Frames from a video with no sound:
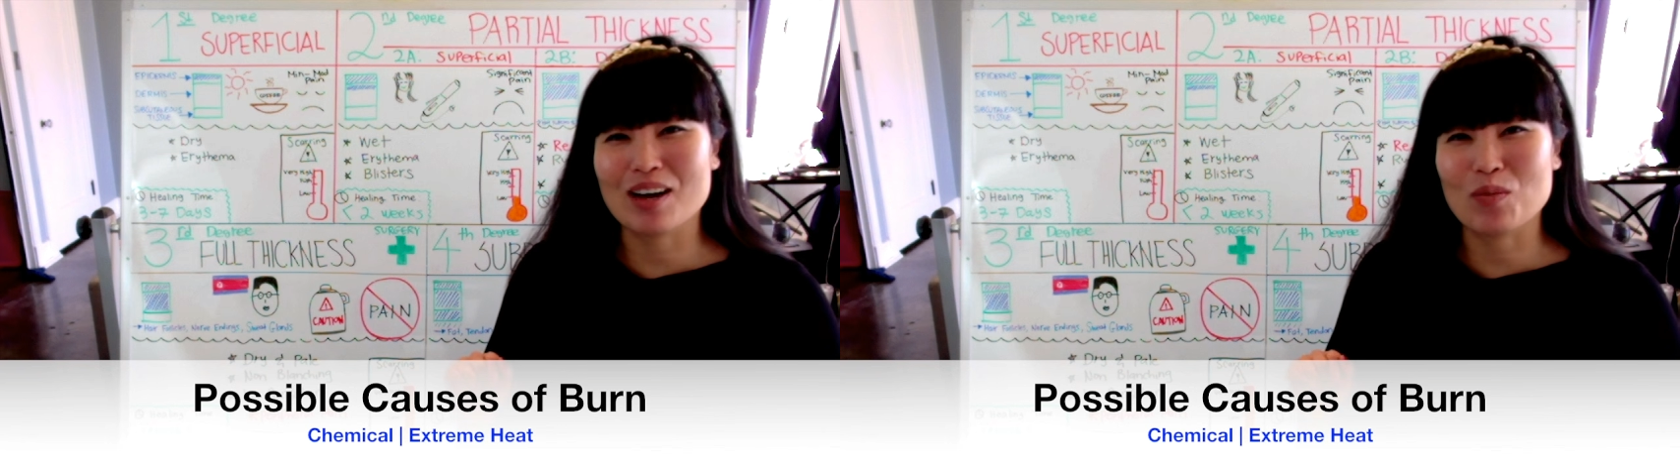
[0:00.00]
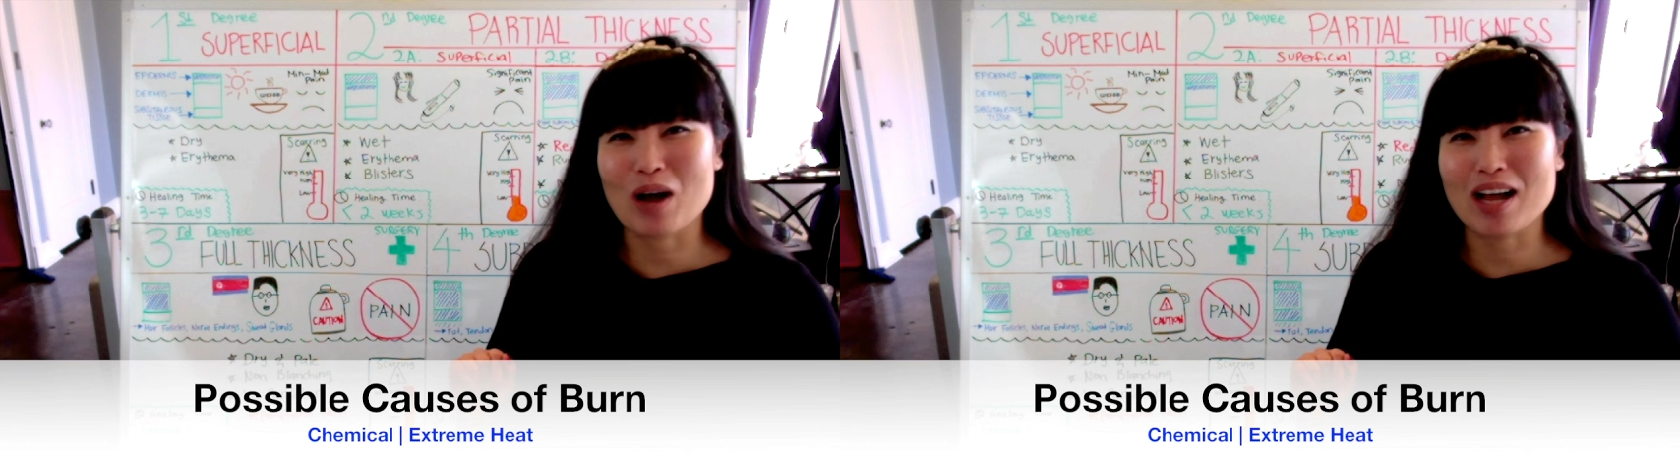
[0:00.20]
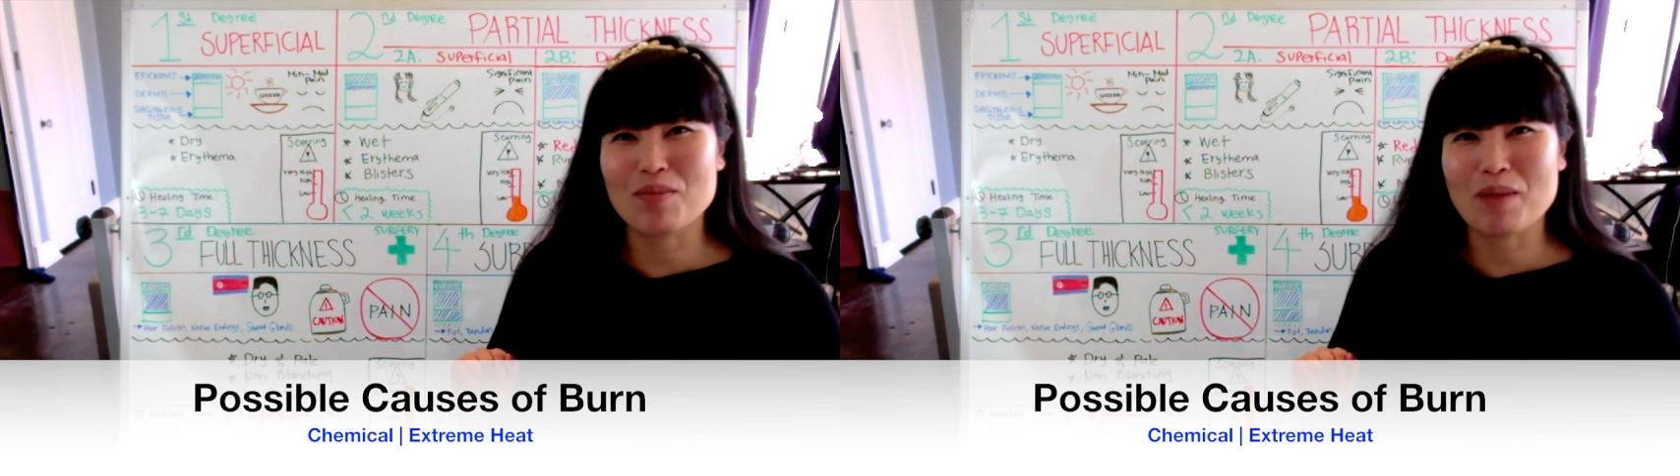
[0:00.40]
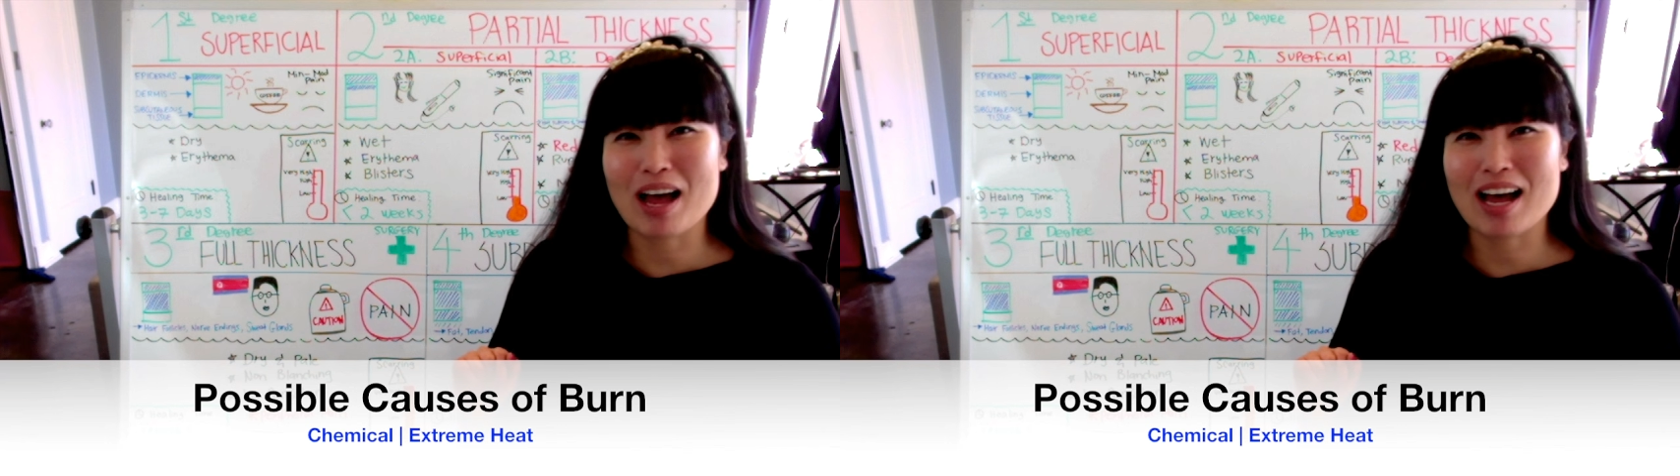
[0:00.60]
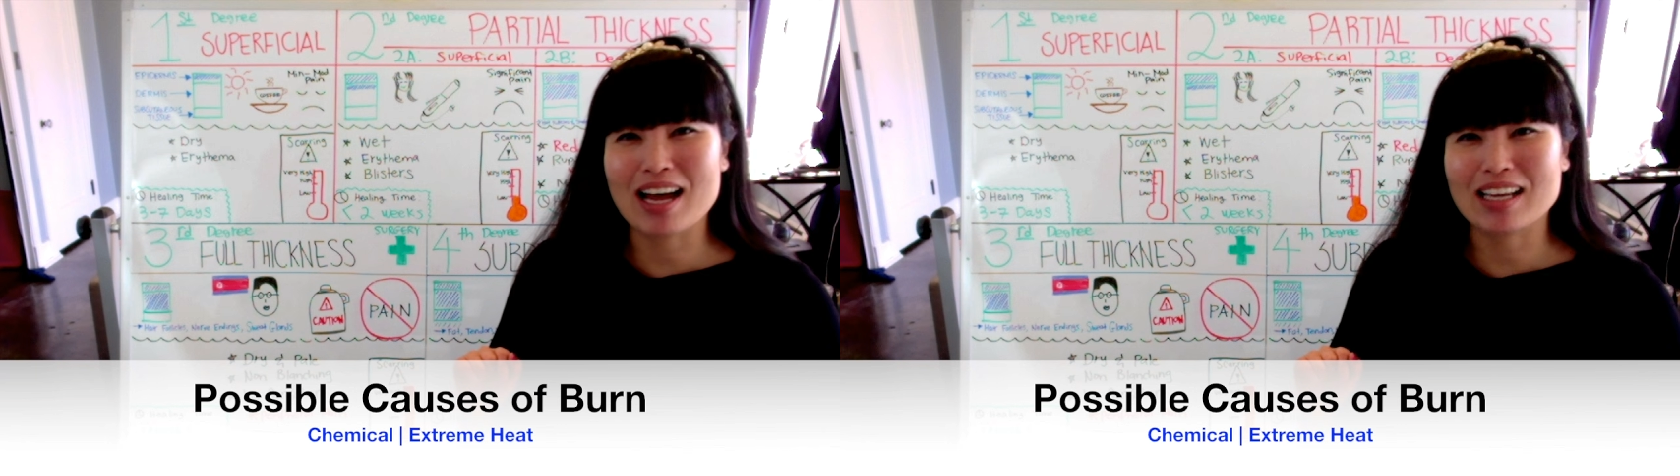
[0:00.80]
A while
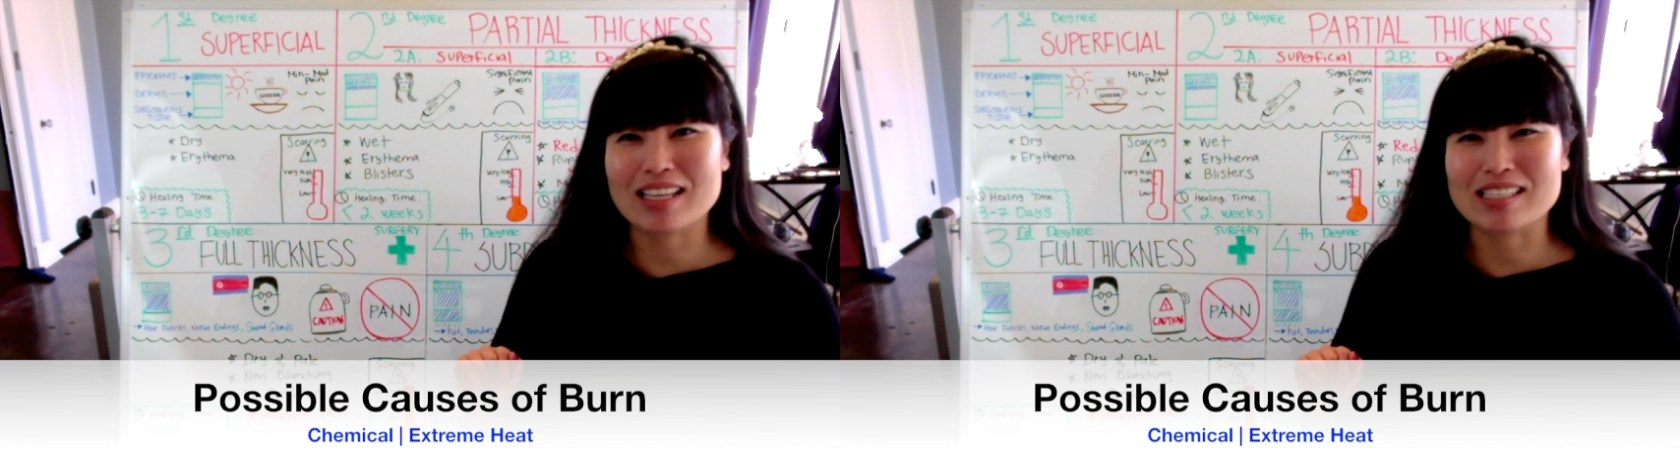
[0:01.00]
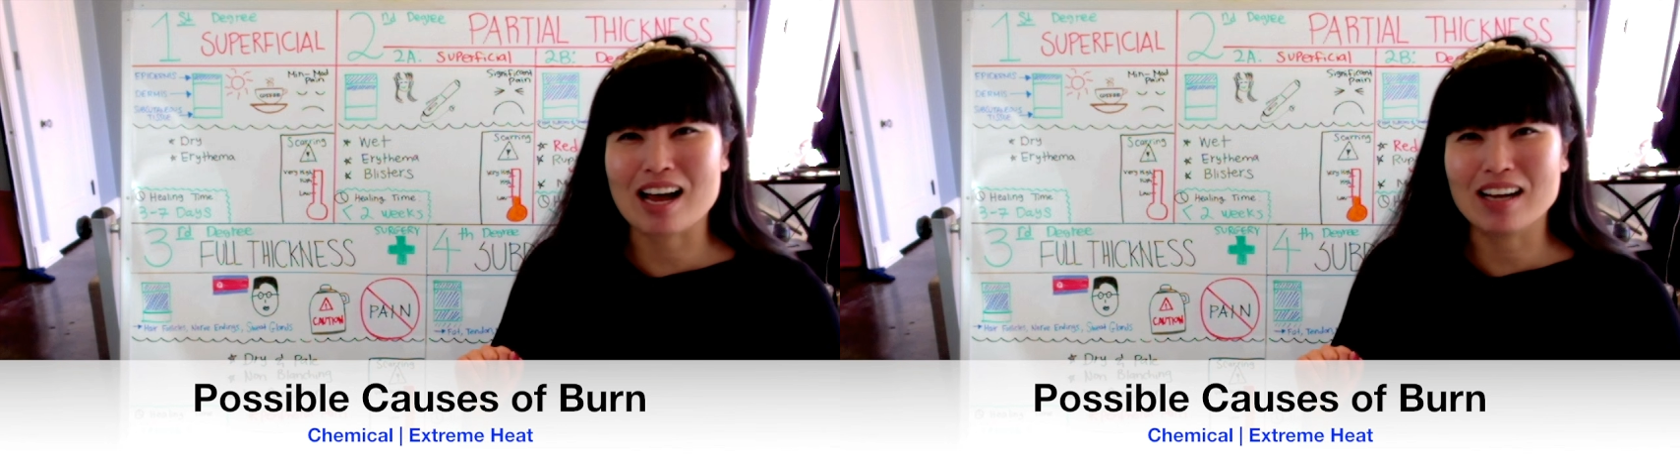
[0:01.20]
back, his